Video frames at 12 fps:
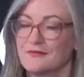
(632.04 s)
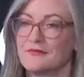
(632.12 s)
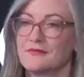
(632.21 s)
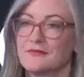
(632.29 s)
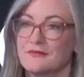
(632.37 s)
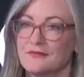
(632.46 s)

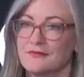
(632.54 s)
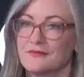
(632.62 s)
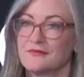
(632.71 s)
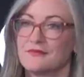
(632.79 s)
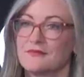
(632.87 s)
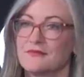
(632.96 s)

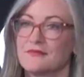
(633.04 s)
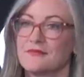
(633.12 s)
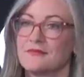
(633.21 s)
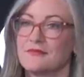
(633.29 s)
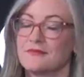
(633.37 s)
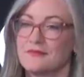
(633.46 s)

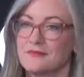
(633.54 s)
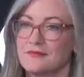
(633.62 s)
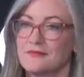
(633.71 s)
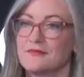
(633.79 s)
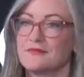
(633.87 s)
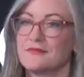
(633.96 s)

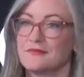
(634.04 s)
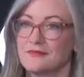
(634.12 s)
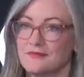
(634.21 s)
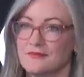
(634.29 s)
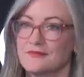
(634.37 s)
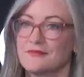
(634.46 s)

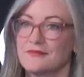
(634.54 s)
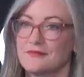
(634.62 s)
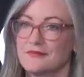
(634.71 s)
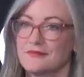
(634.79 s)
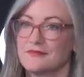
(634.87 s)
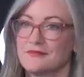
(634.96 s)

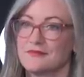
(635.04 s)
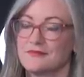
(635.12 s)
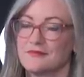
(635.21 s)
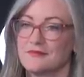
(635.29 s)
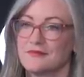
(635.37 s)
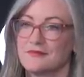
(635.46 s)

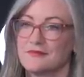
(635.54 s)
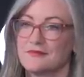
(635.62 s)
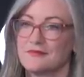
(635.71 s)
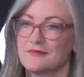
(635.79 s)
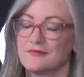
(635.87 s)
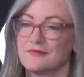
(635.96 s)

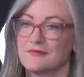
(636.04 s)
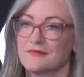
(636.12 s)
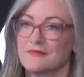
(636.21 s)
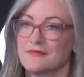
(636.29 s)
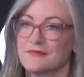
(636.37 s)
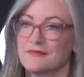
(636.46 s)

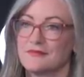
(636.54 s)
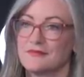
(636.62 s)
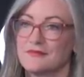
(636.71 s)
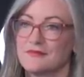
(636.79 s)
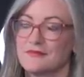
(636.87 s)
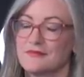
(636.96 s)

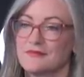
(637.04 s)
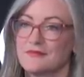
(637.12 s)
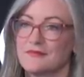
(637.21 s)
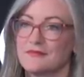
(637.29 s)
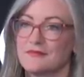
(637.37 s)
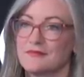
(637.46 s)

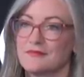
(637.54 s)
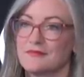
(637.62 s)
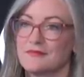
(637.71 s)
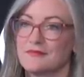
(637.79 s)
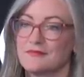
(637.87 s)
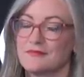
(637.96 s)

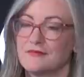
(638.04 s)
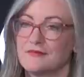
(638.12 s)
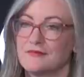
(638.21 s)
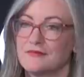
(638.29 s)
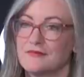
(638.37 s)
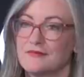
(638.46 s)

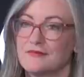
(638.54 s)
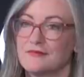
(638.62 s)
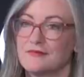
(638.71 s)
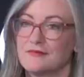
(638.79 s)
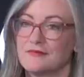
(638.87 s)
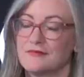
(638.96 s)

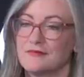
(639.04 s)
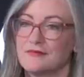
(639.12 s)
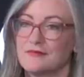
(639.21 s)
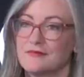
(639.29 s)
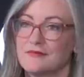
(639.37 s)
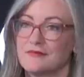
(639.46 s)

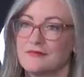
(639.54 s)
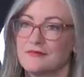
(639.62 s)
(not speaking)